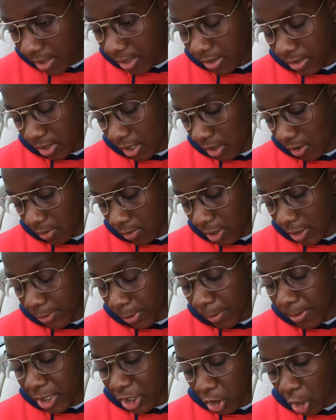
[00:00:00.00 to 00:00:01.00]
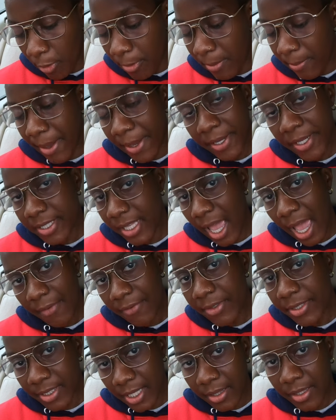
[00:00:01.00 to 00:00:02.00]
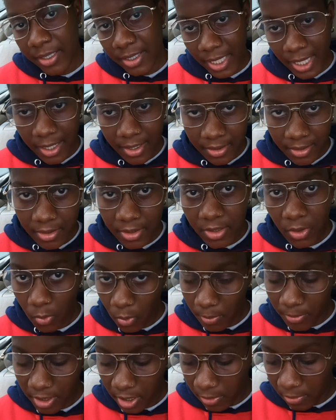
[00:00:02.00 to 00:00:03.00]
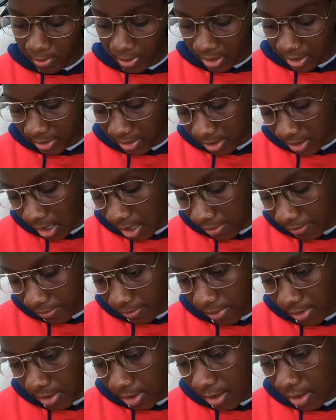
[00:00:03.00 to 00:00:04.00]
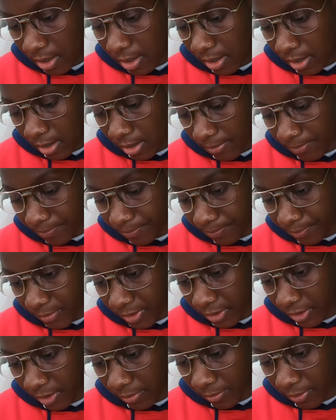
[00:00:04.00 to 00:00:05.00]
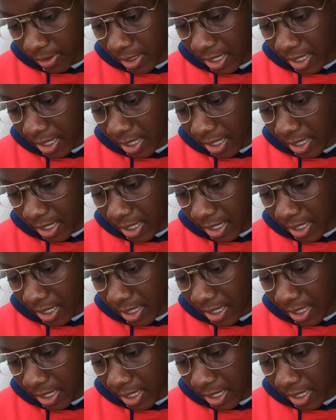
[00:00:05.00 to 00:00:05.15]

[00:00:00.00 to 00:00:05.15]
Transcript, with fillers: so it's probably showing me men because I haven't set the settings to women only and stuff. Um, so if you